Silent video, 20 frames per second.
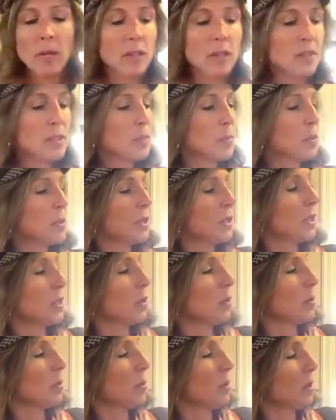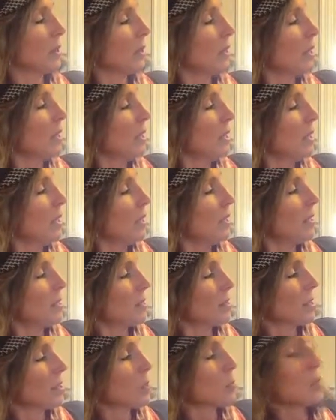This particular book
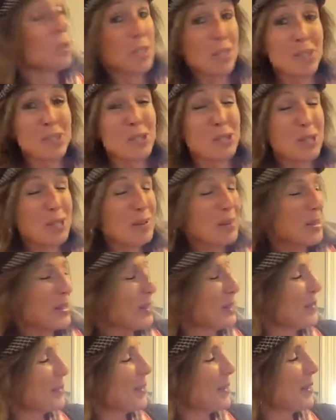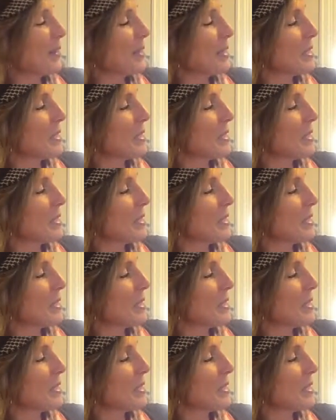is a Sports Illustrated book as well.